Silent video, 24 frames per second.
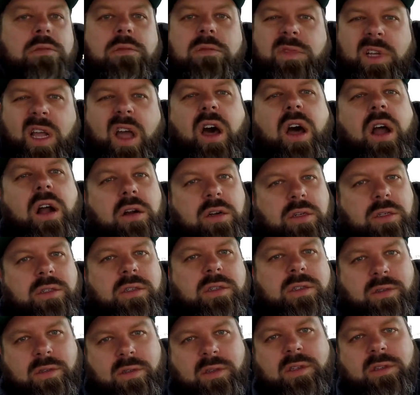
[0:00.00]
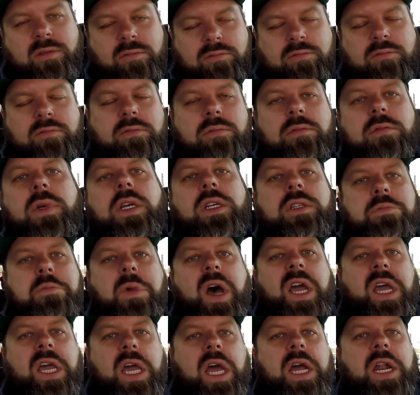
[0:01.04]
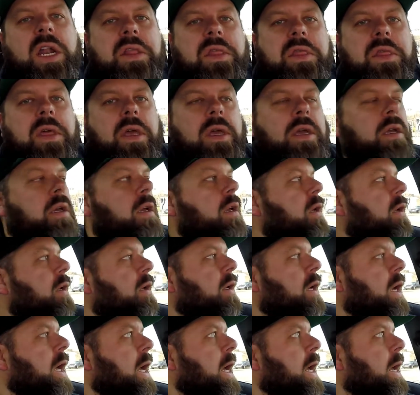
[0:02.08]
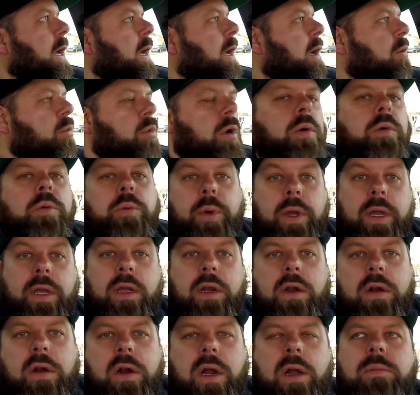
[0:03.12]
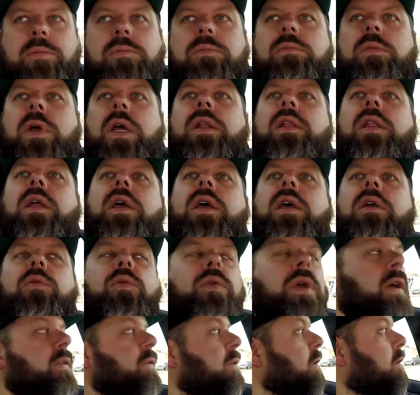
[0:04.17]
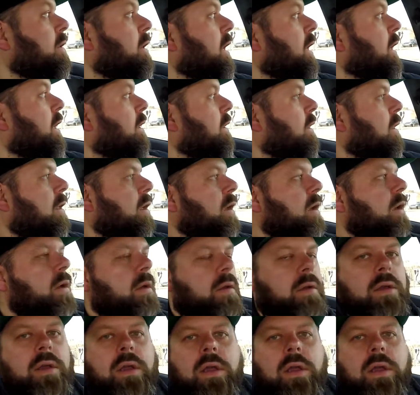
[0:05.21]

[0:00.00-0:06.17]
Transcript: Cars is my kind of thing. But we're picking her up, and then we have to take the